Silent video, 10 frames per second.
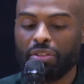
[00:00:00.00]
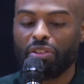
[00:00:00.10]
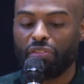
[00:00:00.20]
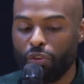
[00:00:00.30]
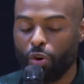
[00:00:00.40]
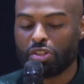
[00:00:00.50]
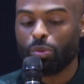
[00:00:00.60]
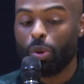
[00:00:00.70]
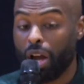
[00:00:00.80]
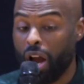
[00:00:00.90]
the fullness of
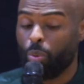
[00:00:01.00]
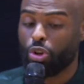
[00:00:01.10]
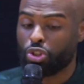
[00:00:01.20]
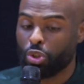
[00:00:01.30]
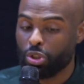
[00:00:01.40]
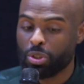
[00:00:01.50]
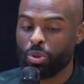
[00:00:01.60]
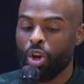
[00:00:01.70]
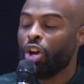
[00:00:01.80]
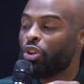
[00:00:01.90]
what God wants you to do.
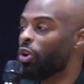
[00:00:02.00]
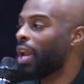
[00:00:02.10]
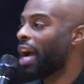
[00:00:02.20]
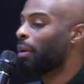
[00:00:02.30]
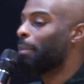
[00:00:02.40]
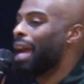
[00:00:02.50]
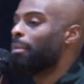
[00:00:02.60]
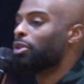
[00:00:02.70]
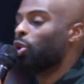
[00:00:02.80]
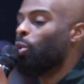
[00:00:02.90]
You're not going to be
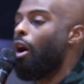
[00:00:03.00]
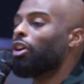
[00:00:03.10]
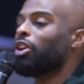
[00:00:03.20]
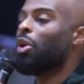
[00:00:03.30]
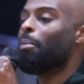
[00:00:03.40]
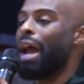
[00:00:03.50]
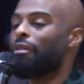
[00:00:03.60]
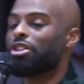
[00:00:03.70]
able to walk in your marriage